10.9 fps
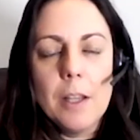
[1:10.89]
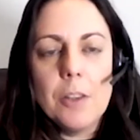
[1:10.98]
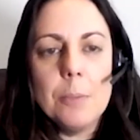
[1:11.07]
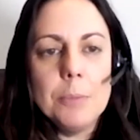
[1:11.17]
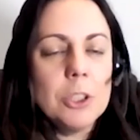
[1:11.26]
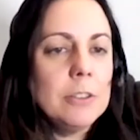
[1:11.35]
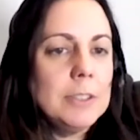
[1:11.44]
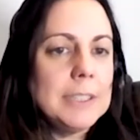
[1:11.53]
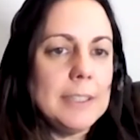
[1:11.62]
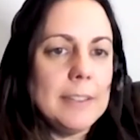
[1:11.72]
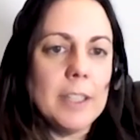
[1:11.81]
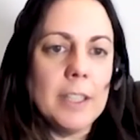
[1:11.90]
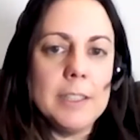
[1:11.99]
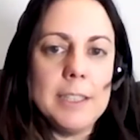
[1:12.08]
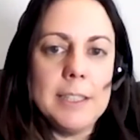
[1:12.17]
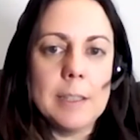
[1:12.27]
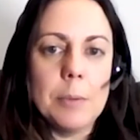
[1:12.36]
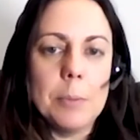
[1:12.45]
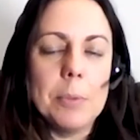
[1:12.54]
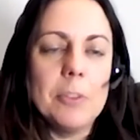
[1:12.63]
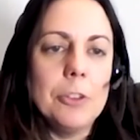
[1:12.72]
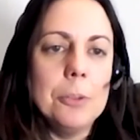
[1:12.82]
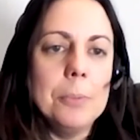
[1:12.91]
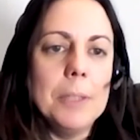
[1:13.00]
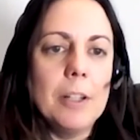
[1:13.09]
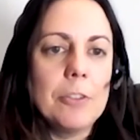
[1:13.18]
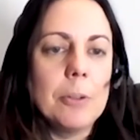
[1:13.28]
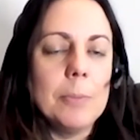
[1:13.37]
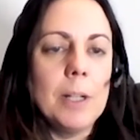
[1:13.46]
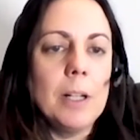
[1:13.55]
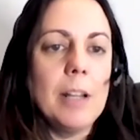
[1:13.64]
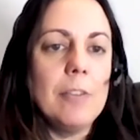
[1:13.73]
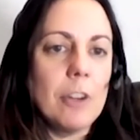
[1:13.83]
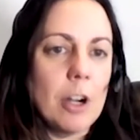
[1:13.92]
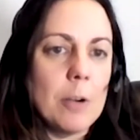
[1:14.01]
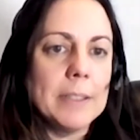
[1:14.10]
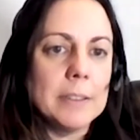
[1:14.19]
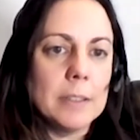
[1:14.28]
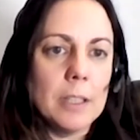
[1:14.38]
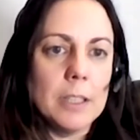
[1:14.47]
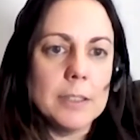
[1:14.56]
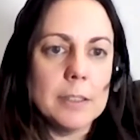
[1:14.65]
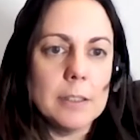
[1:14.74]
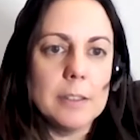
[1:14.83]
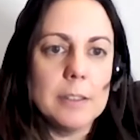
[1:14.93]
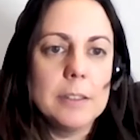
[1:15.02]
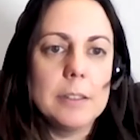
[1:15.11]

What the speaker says: The majority of the IDs that we're performing are from our environmental isolates.